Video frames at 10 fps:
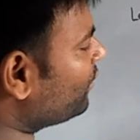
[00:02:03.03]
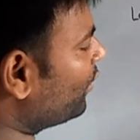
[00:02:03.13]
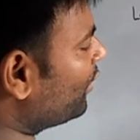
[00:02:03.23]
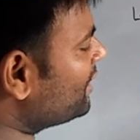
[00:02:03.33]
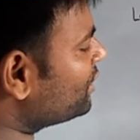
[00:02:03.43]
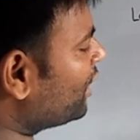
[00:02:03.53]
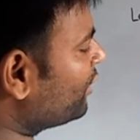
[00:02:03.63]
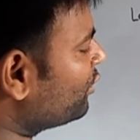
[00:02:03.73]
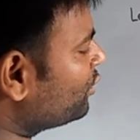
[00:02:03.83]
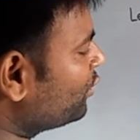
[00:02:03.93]
four is
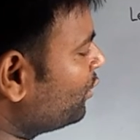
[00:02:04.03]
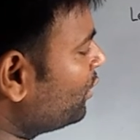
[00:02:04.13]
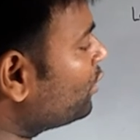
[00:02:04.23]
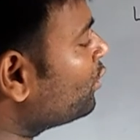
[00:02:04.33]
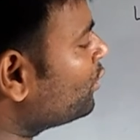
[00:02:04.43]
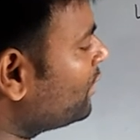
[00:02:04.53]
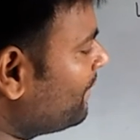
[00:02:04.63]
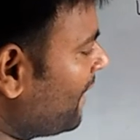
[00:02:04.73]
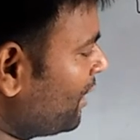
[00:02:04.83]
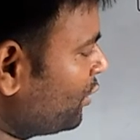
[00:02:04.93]
equal to two, two to the
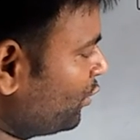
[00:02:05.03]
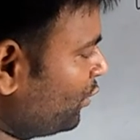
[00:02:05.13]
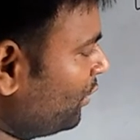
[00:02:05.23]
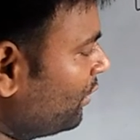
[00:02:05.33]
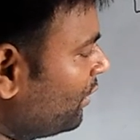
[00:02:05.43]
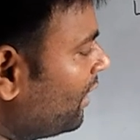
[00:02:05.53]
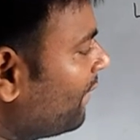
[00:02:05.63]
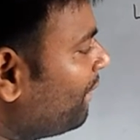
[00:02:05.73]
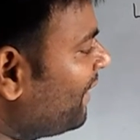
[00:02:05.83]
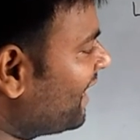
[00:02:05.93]
power two,
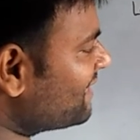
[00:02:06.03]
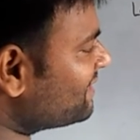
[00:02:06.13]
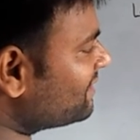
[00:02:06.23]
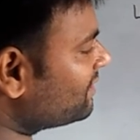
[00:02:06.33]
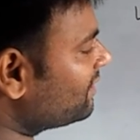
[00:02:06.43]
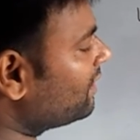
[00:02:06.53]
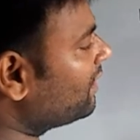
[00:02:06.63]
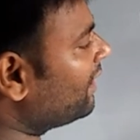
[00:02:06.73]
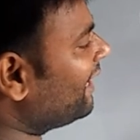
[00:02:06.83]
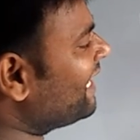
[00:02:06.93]
plus
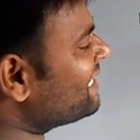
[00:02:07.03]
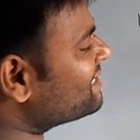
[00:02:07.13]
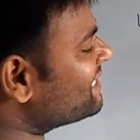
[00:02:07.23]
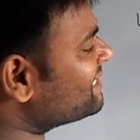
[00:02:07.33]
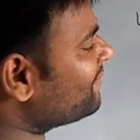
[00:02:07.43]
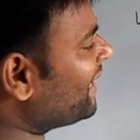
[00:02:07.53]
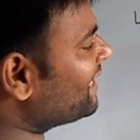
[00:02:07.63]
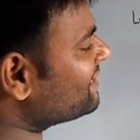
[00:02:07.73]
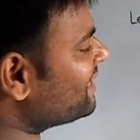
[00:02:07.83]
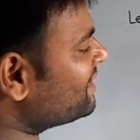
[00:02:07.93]
eight, six
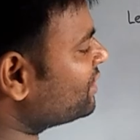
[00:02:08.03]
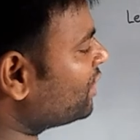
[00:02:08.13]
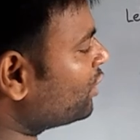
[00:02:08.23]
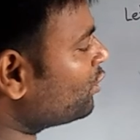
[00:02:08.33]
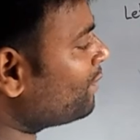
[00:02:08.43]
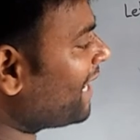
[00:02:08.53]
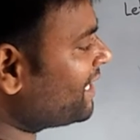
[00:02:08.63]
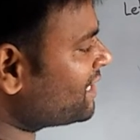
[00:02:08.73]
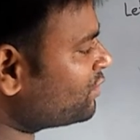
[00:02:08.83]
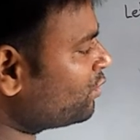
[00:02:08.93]
minus eight is equal to
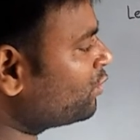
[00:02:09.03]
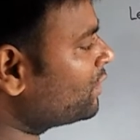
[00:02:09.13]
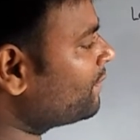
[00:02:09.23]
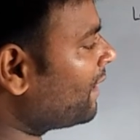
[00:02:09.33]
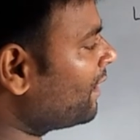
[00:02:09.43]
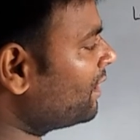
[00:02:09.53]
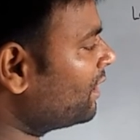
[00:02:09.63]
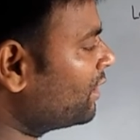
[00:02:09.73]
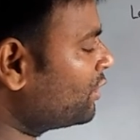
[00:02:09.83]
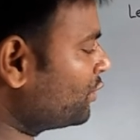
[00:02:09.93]
minus two to the
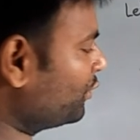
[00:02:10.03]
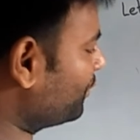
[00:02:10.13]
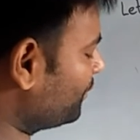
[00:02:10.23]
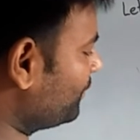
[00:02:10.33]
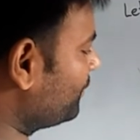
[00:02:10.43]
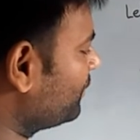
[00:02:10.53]
power two.